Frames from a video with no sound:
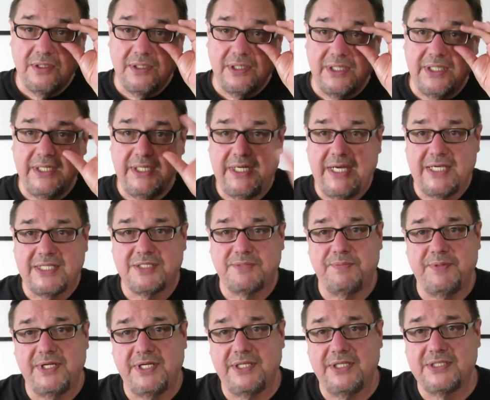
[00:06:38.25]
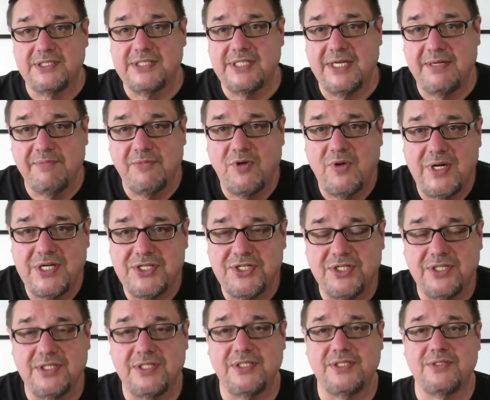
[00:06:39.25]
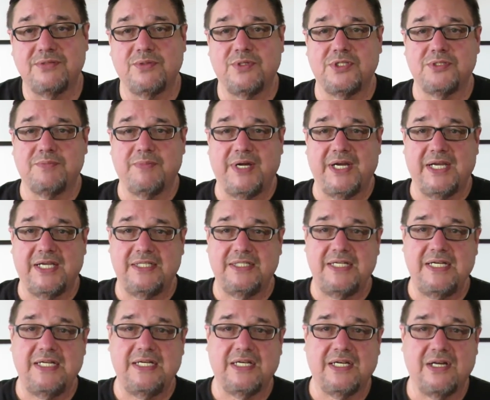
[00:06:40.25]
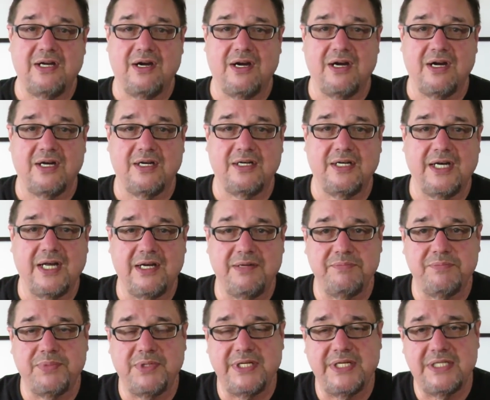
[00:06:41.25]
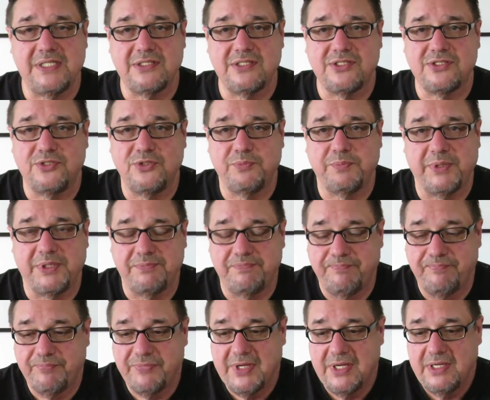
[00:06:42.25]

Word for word: And he asked me the same questions. Where's my Andina card? And I'm playing stupid.